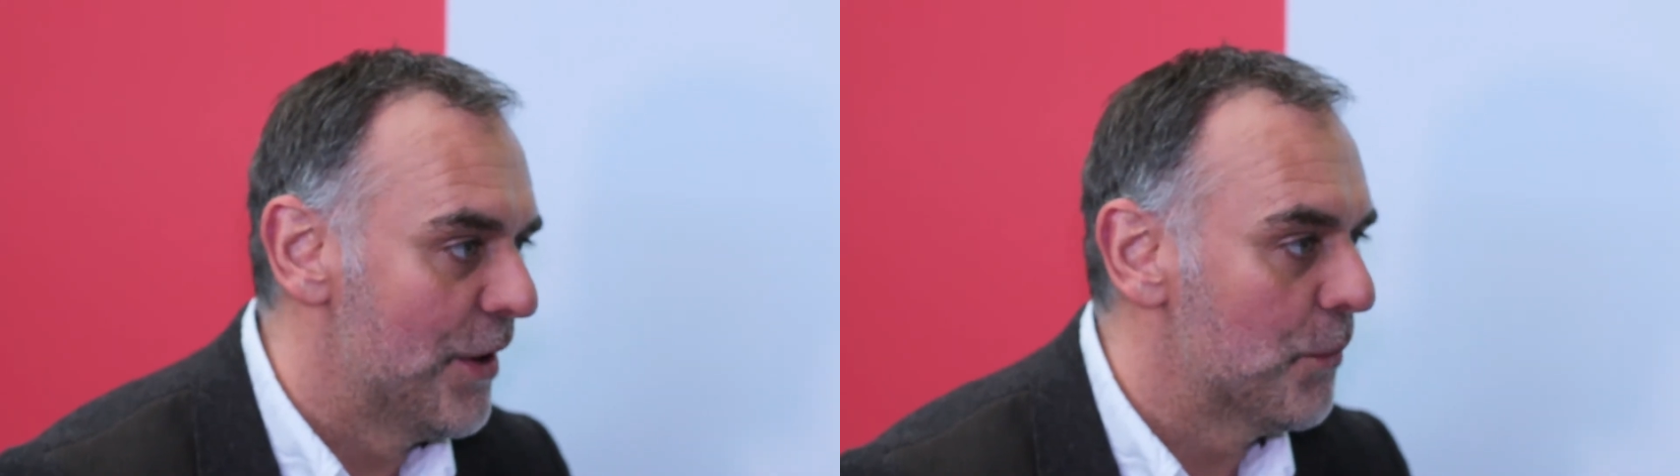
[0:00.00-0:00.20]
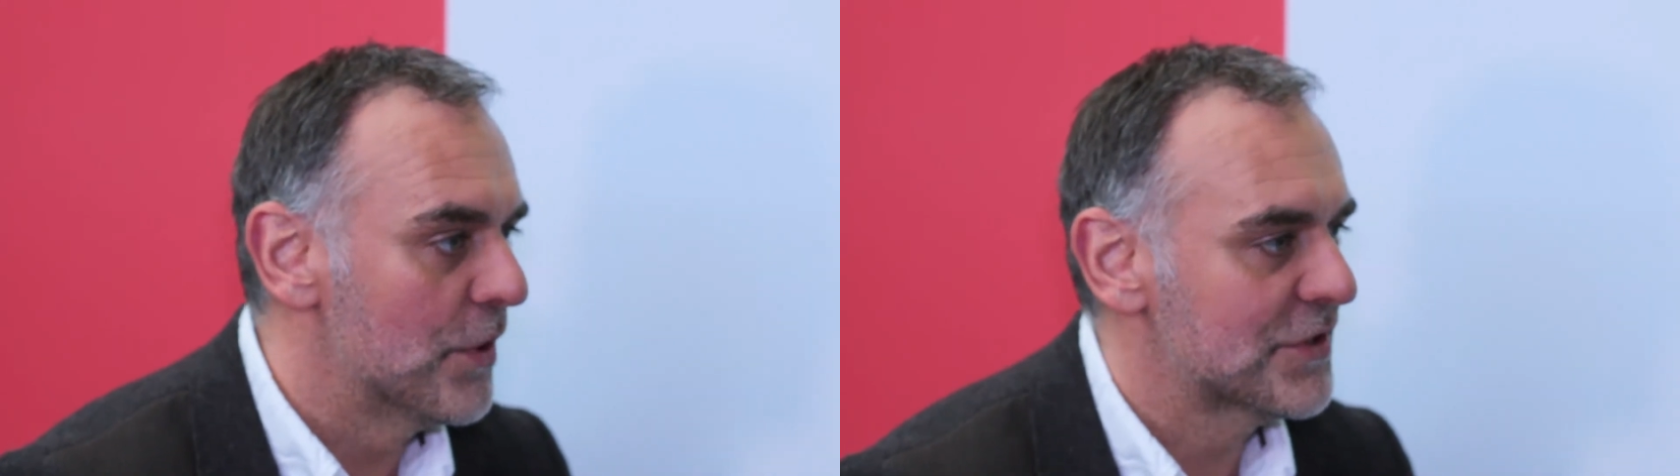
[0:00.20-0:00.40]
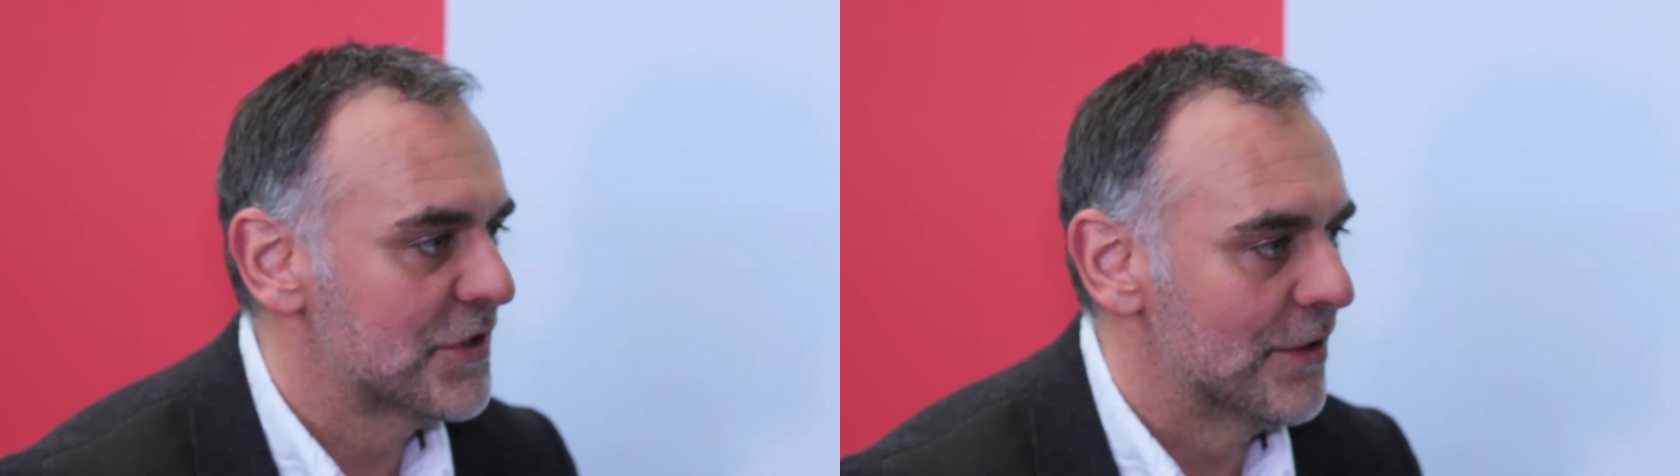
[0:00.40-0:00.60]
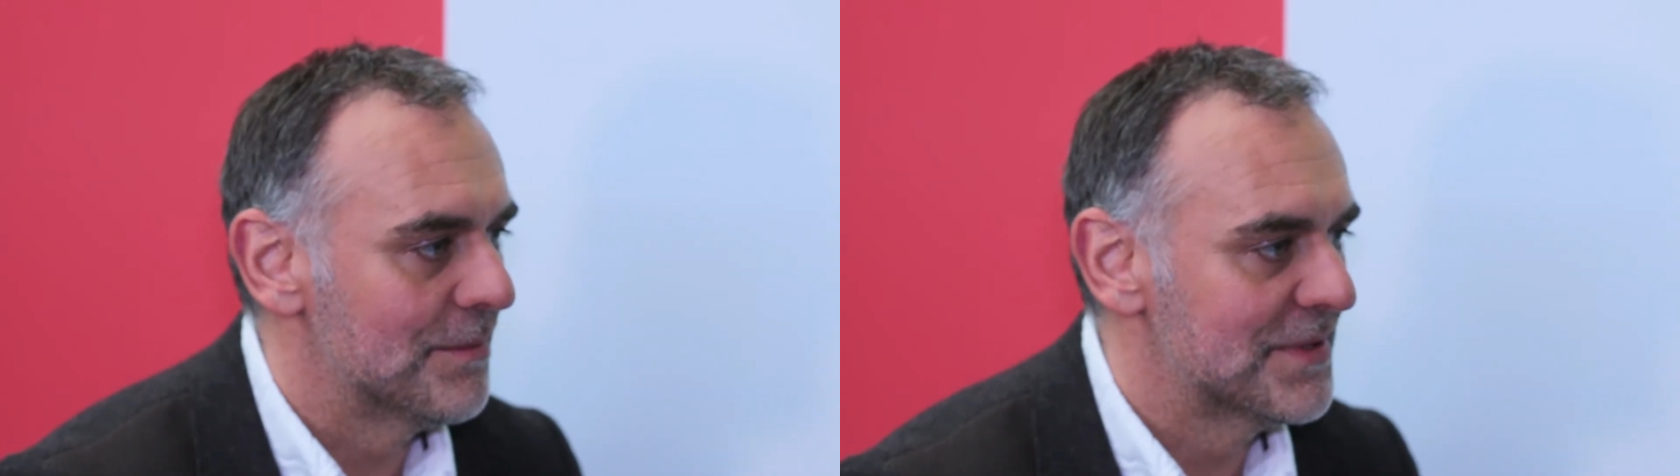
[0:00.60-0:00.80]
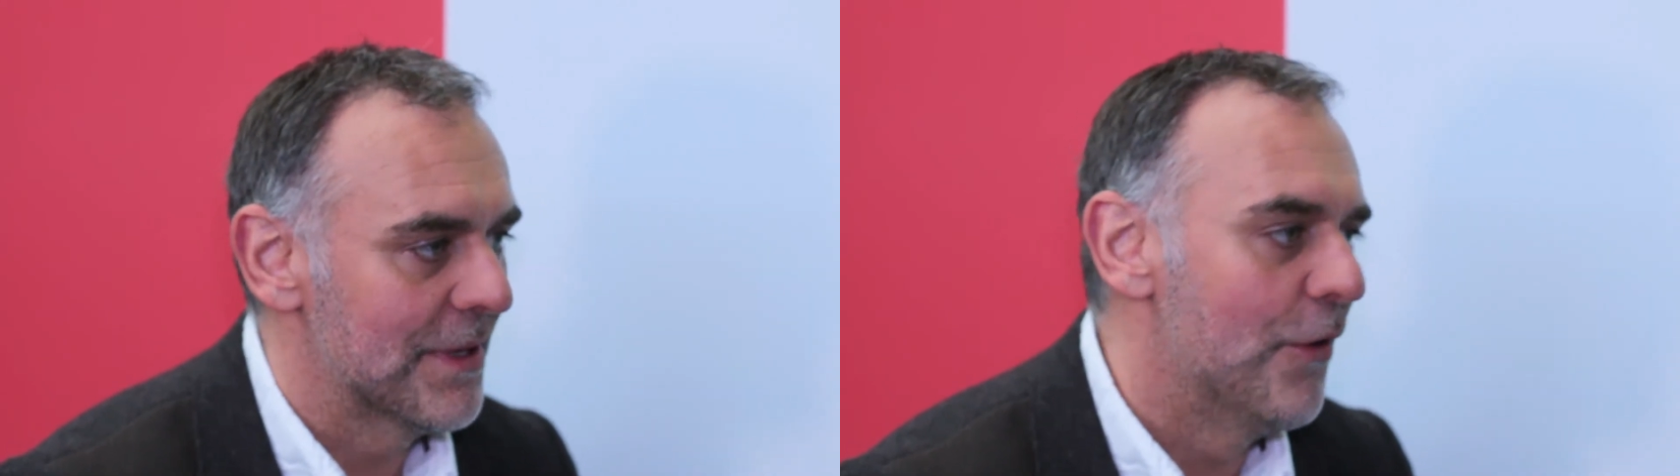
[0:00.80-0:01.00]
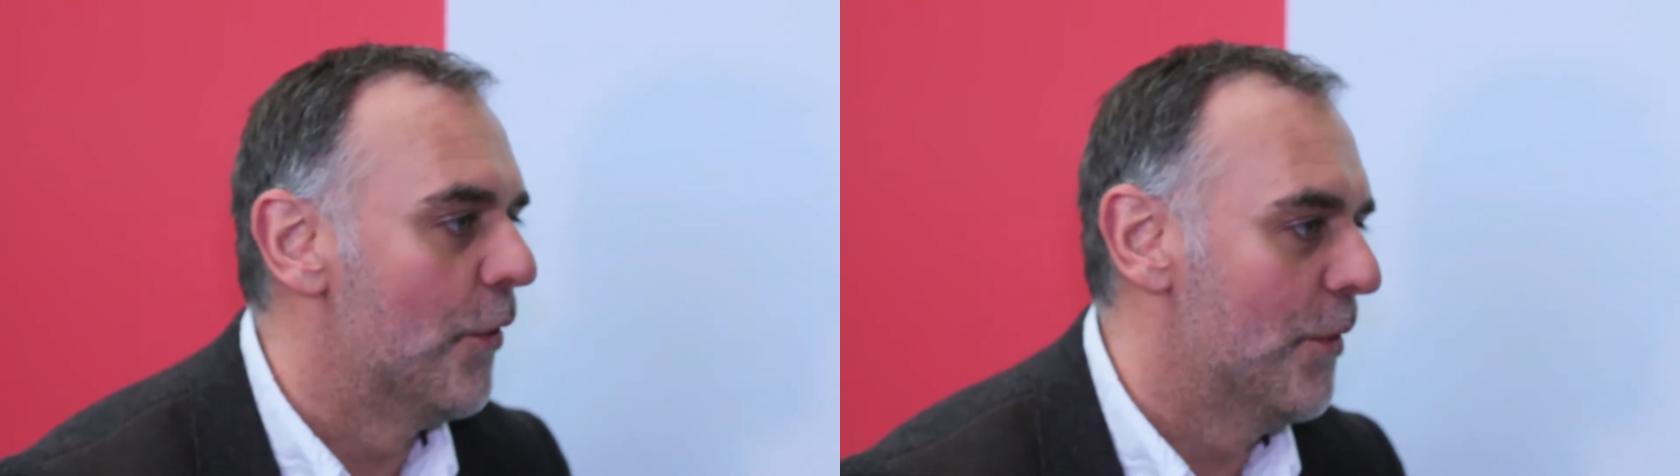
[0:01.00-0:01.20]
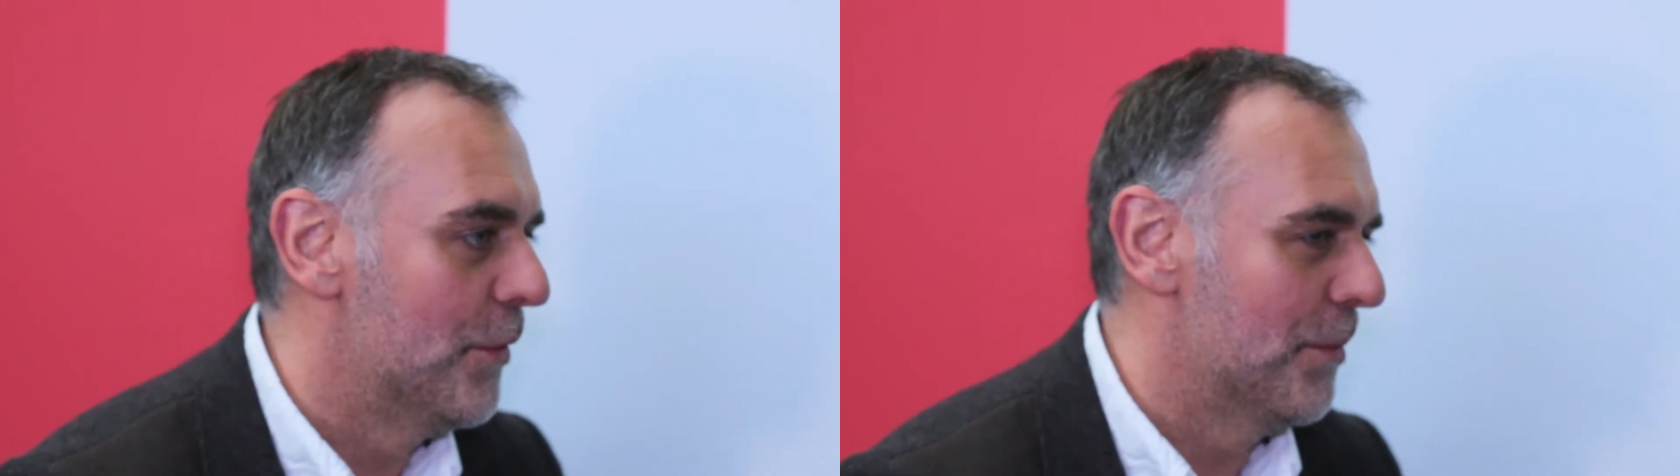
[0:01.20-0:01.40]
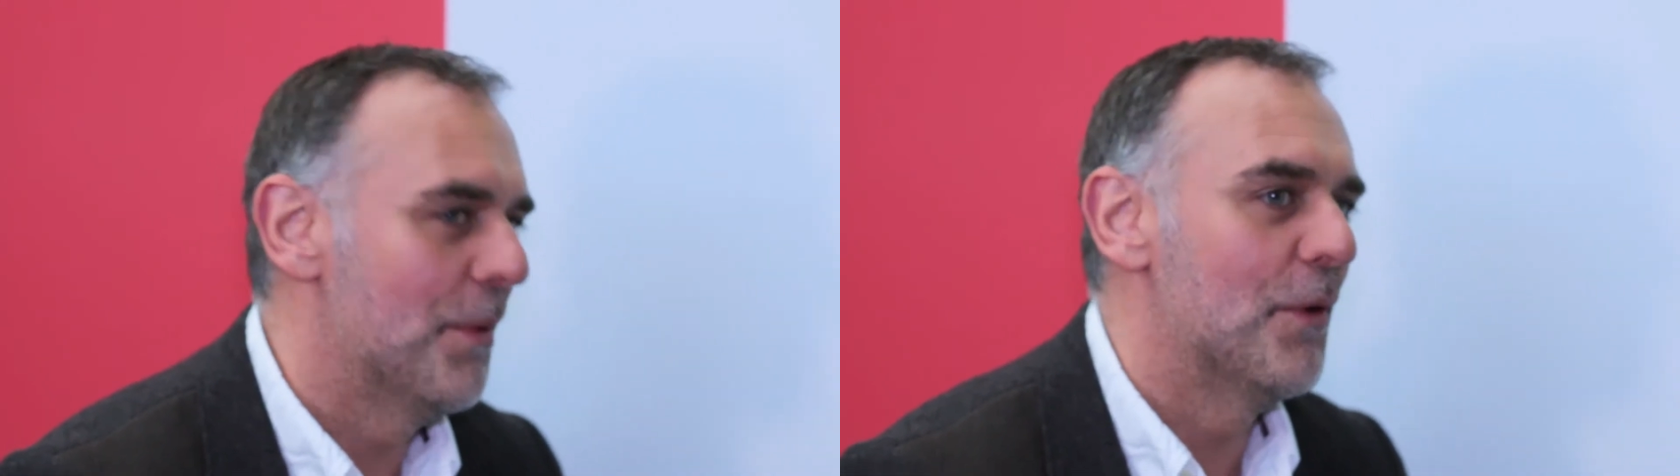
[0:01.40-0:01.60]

workshops, or